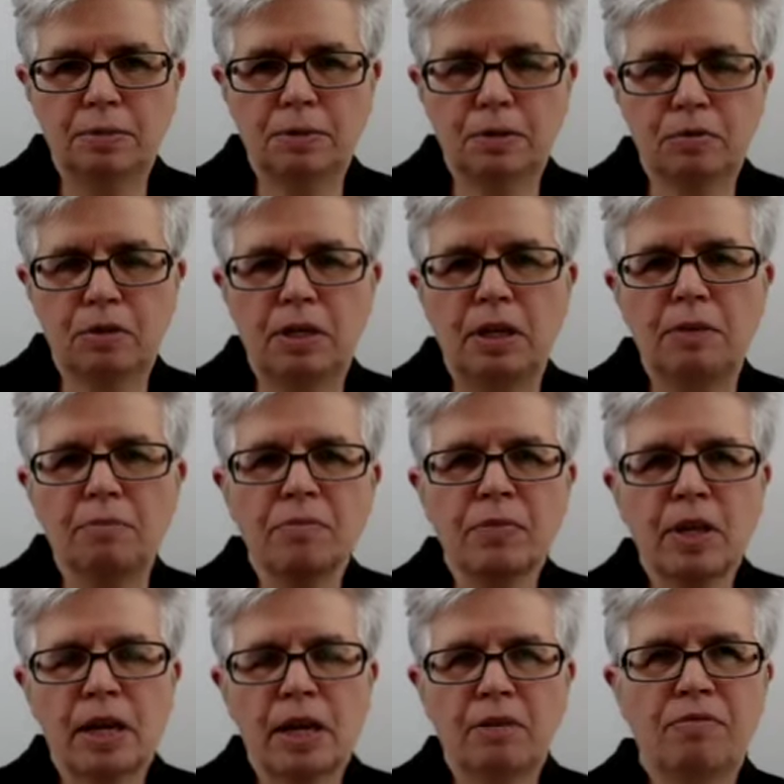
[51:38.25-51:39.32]
So the
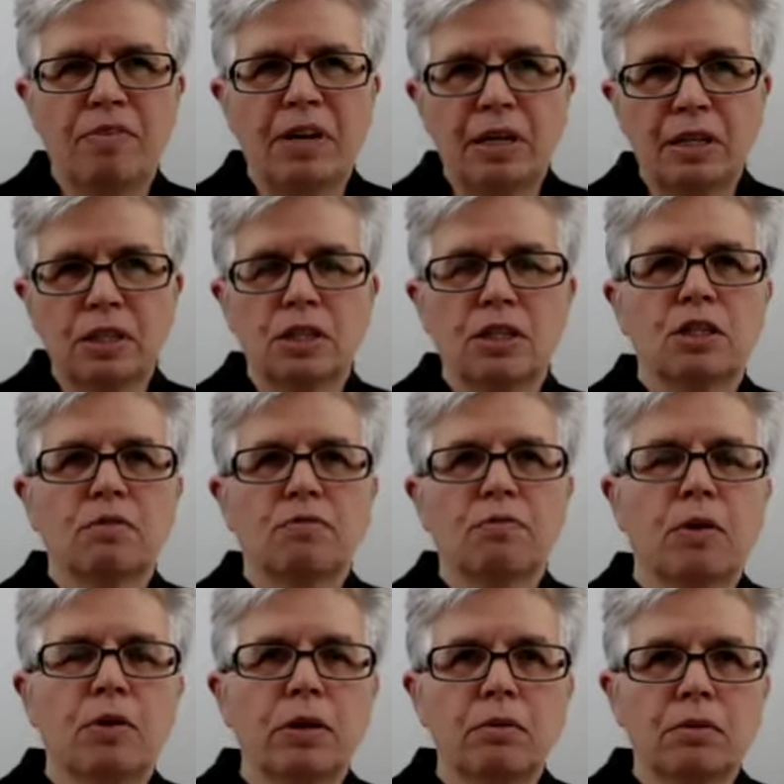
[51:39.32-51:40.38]
advantage of
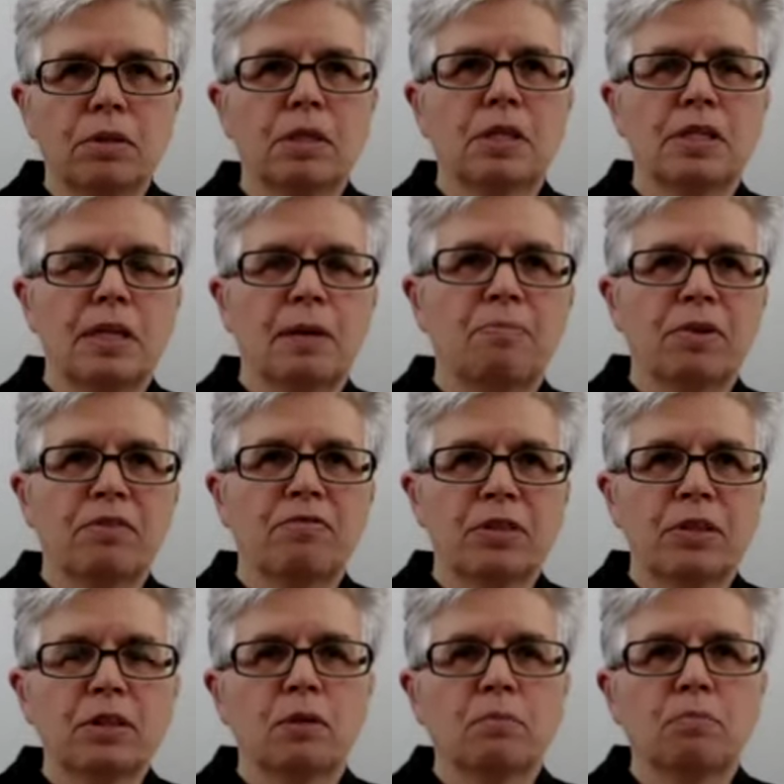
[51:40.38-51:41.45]
going with a separate
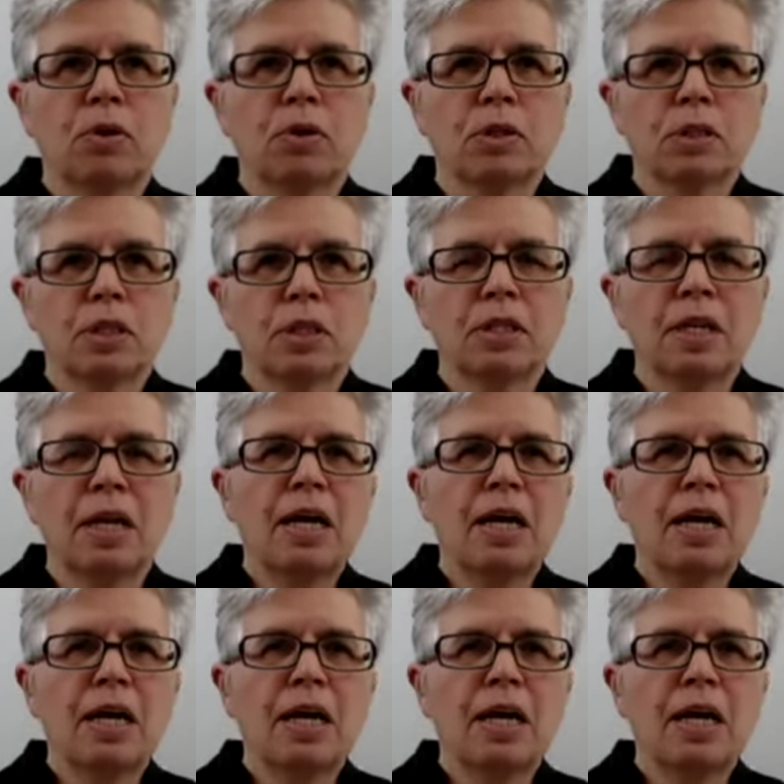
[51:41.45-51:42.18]
filter box is